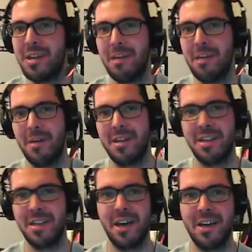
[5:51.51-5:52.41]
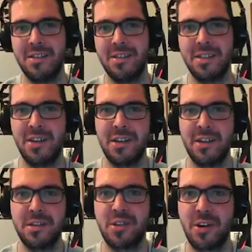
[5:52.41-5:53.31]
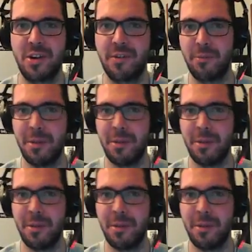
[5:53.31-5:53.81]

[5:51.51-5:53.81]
But that's not a deterrent for me